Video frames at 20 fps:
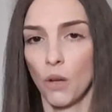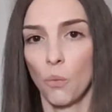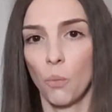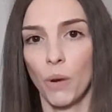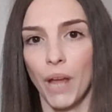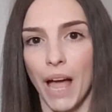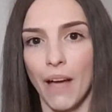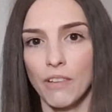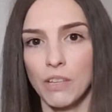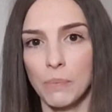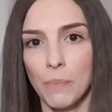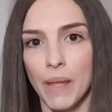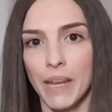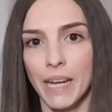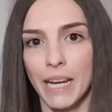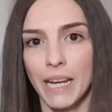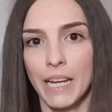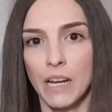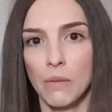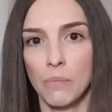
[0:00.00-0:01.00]
We have spent
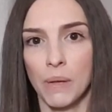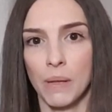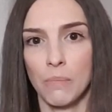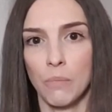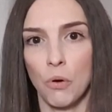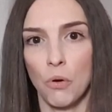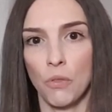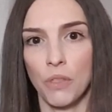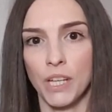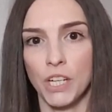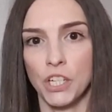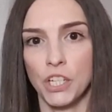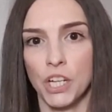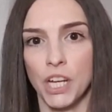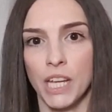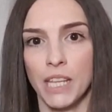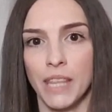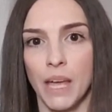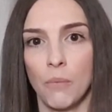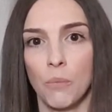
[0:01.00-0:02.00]
a little bit more this
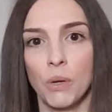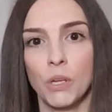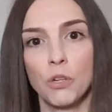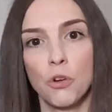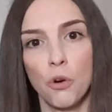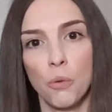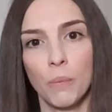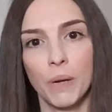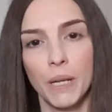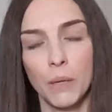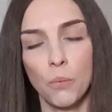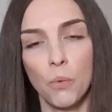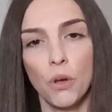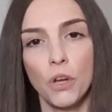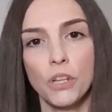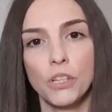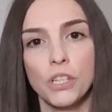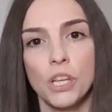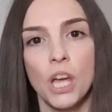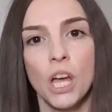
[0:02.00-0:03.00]
year than we normally
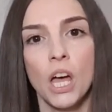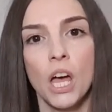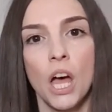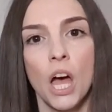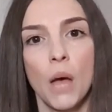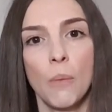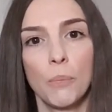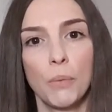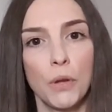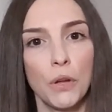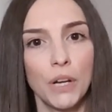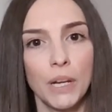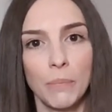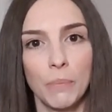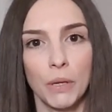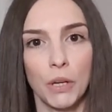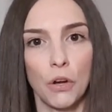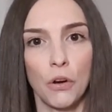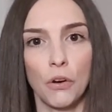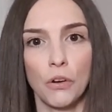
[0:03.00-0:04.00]
would, purely
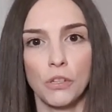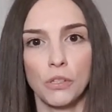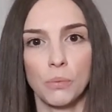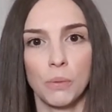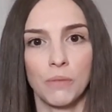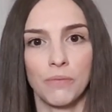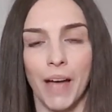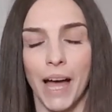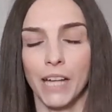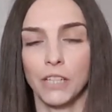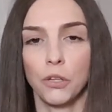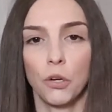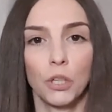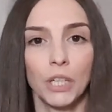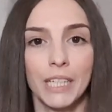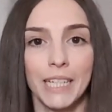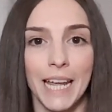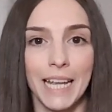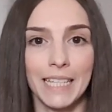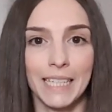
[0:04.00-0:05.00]
because we've had
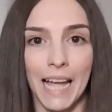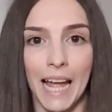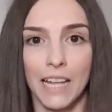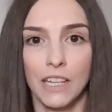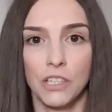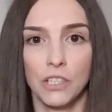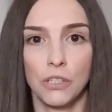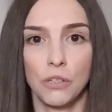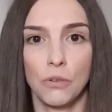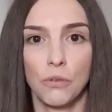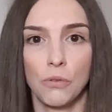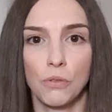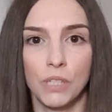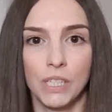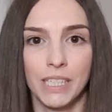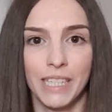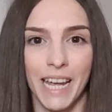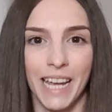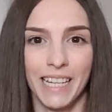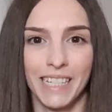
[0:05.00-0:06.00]
holidays
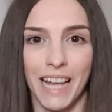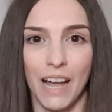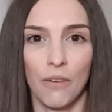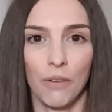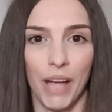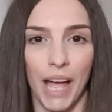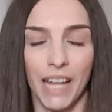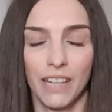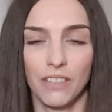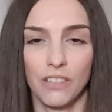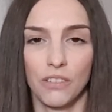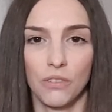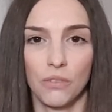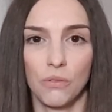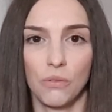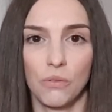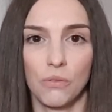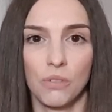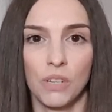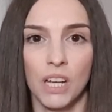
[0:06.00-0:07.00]
cancelled, days out
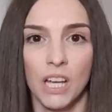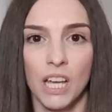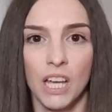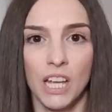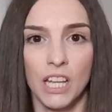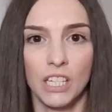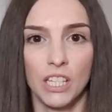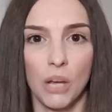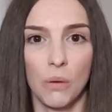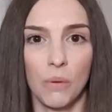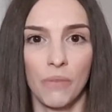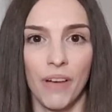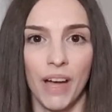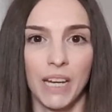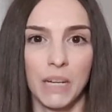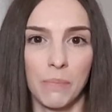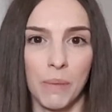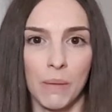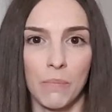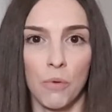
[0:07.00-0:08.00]
cancelled, so we've had
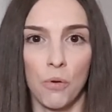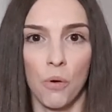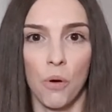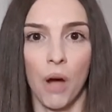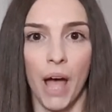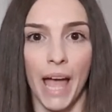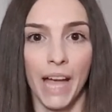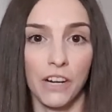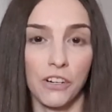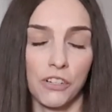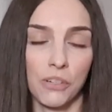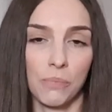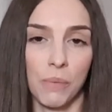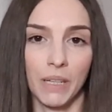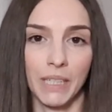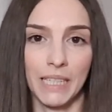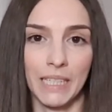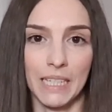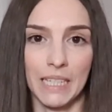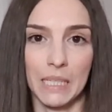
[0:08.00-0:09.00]
a bit more extra
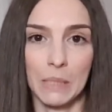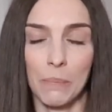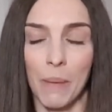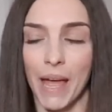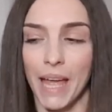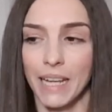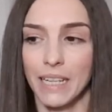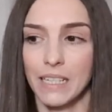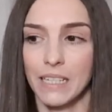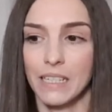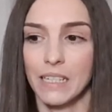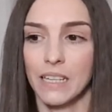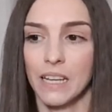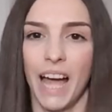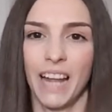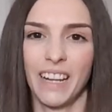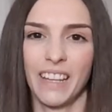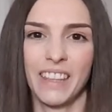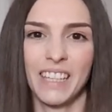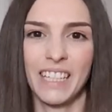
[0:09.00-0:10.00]
money to spend.
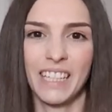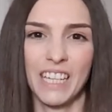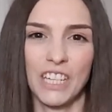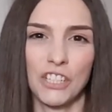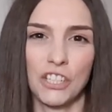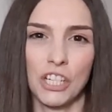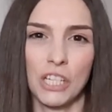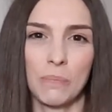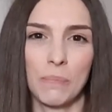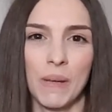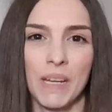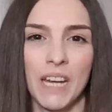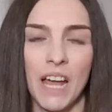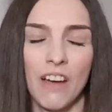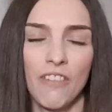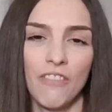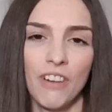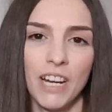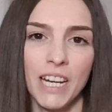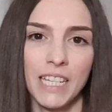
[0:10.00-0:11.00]
And I think it's just been
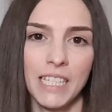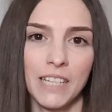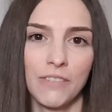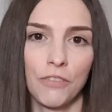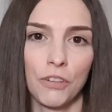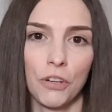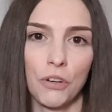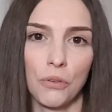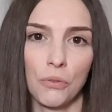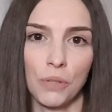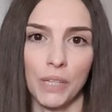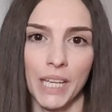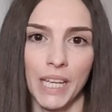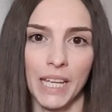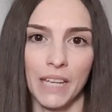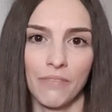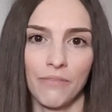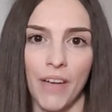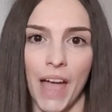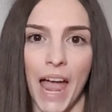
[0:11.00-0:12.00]
a really difficult
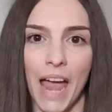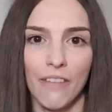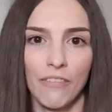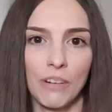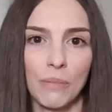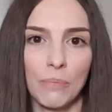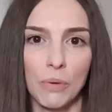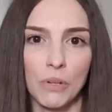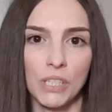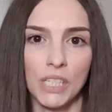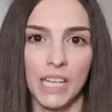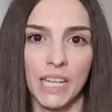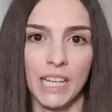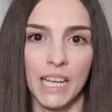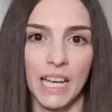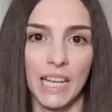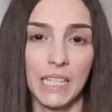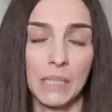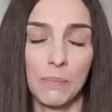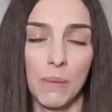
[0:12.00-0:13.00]
year for everybody,
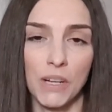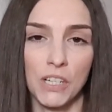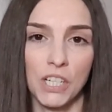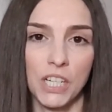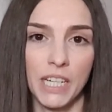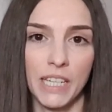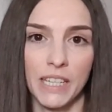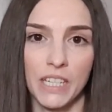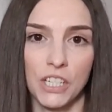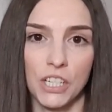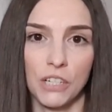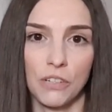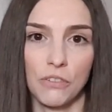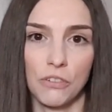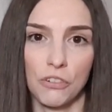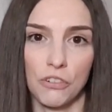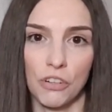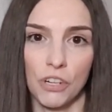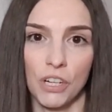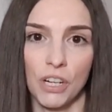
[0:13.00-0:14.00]
especially the
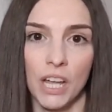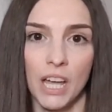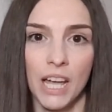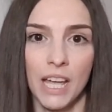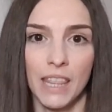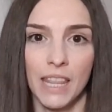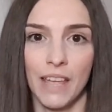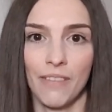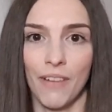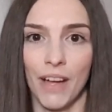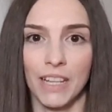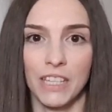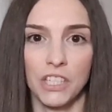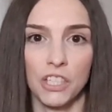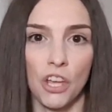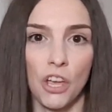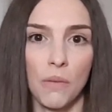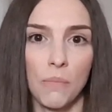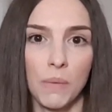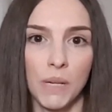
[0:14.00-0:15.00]
children. They've had
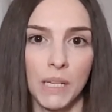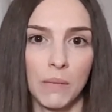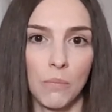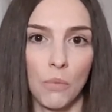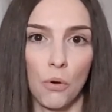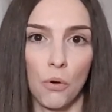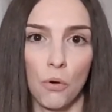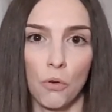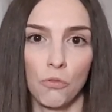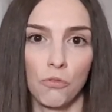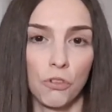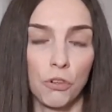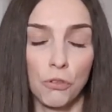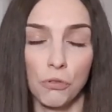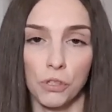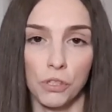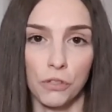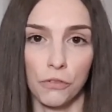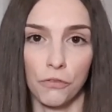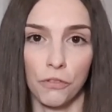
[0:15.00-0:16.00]
so many more
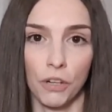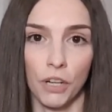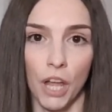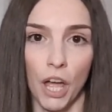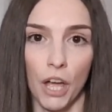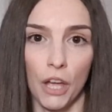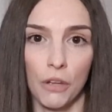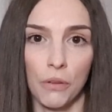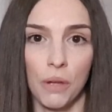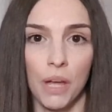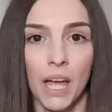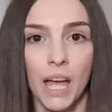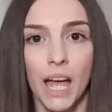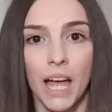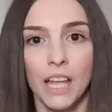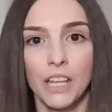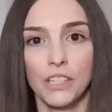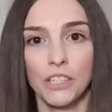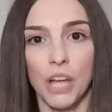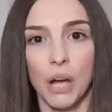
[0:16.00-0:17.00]
rules to follow,
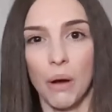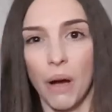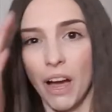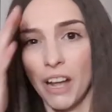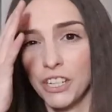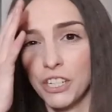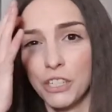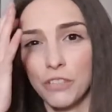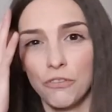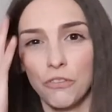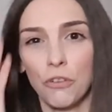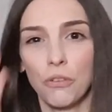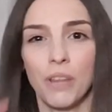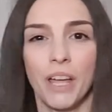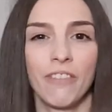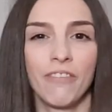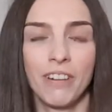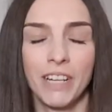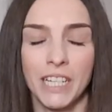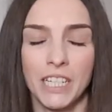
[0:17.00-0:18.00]
so I just thought
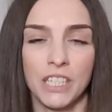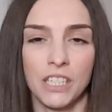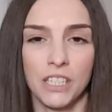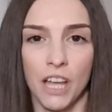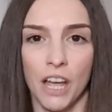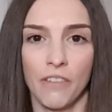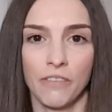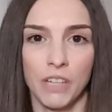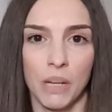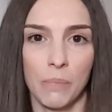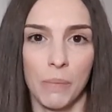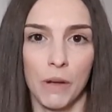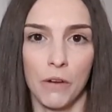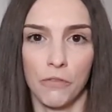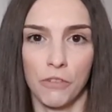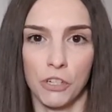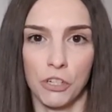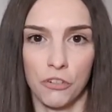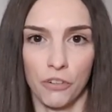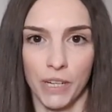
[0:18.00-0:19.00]
they really deserved a bit of
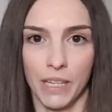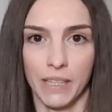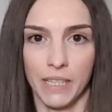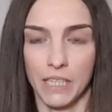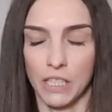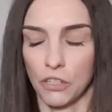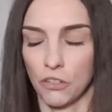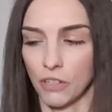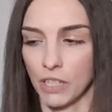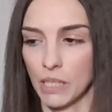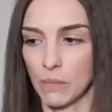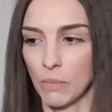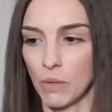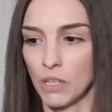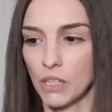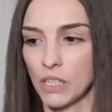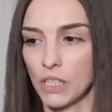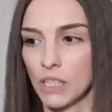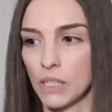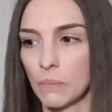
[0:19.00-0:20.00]
a treat this
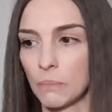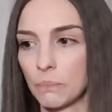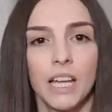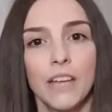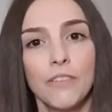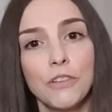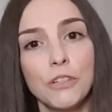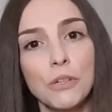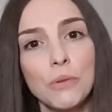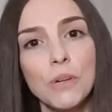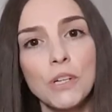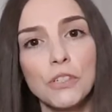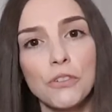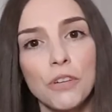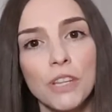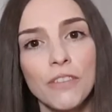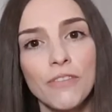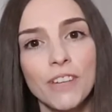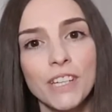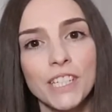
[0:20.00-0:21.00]
Christmas. If you do enjoy
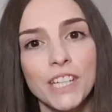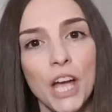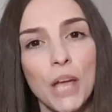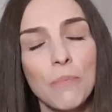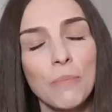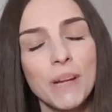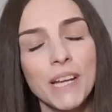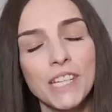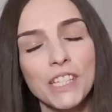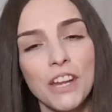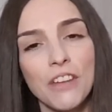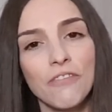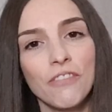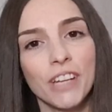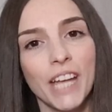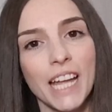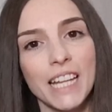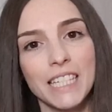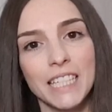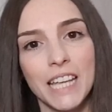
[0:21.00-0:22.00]
the video, please don't
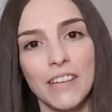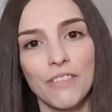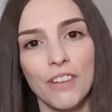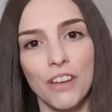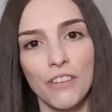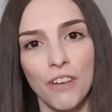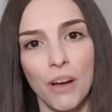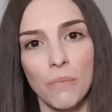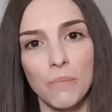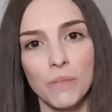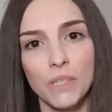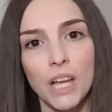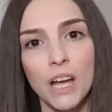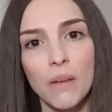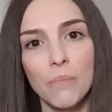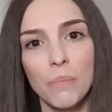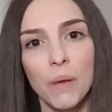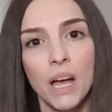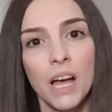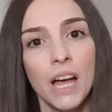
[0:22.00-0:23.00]
forget to give it a thumbs
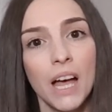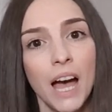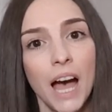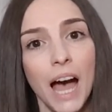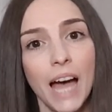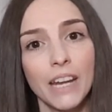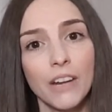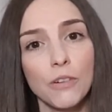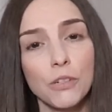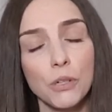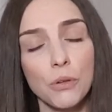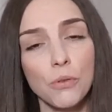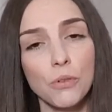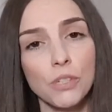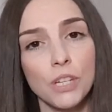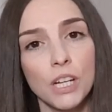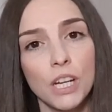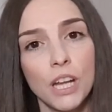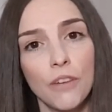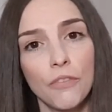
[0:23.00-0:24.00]
up and I would
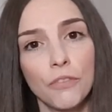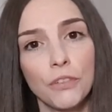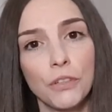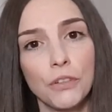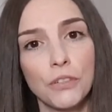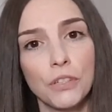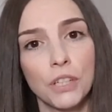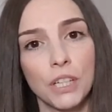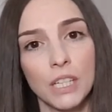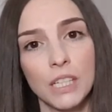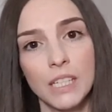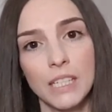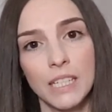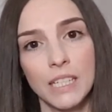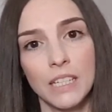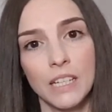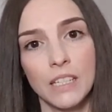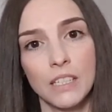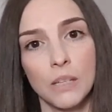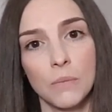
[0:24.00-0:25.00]
also love for you to
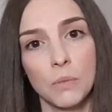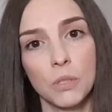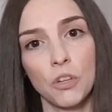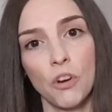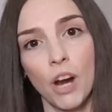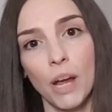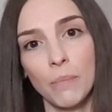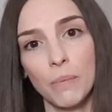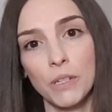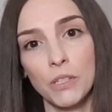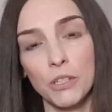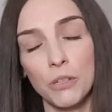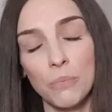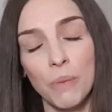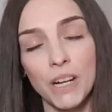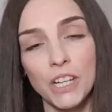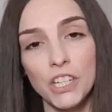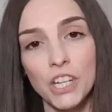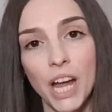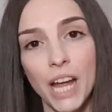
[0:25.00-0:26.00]
consider subscribing to
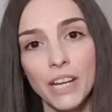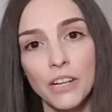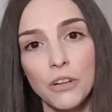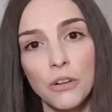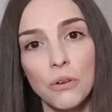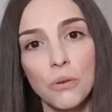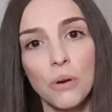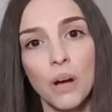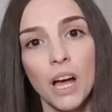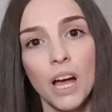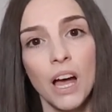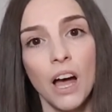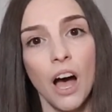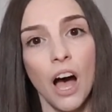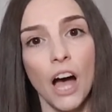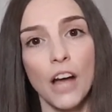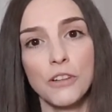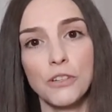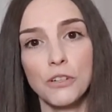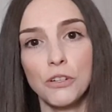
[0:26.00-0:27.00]
my channel.
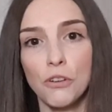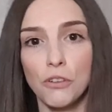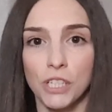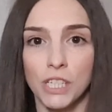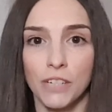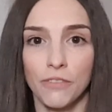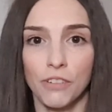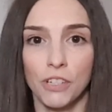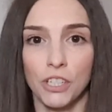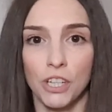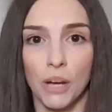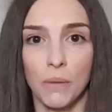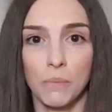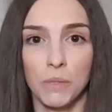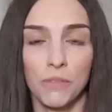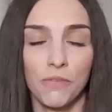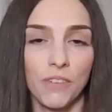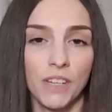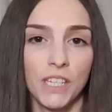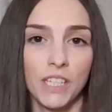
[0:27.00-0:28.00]
I do lots of different
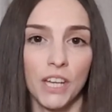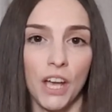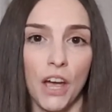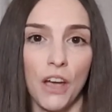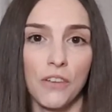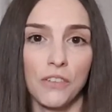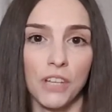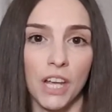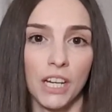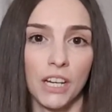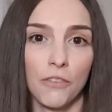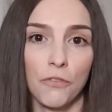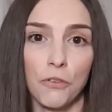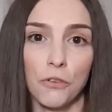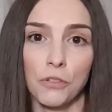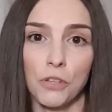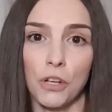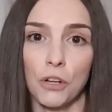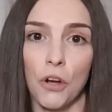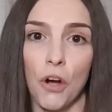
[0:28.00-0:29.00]
types of videos and I've
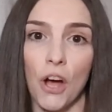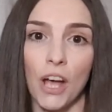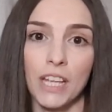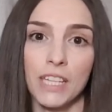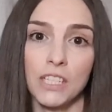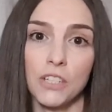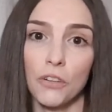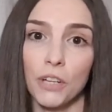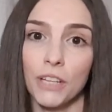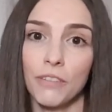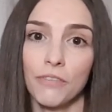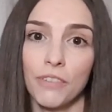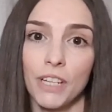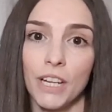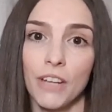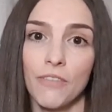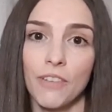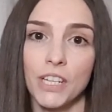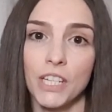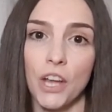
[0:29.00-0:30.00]
also got a stocking
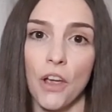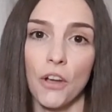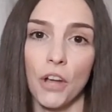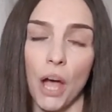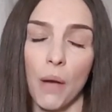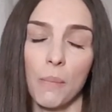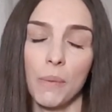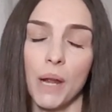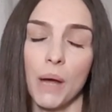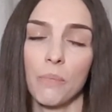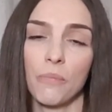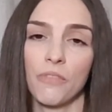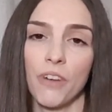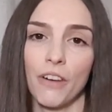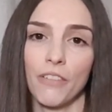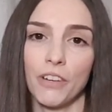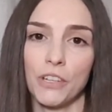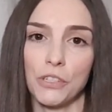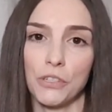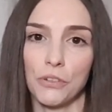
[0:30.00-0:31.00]
filler video coming up
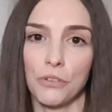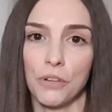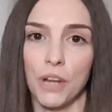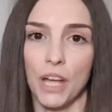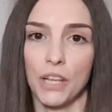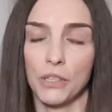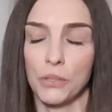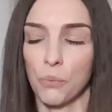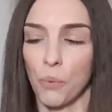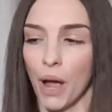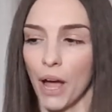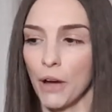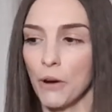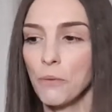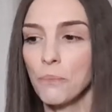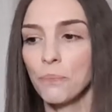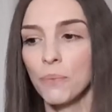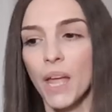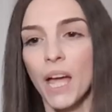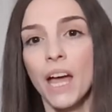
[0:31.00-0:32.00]
very soon as well.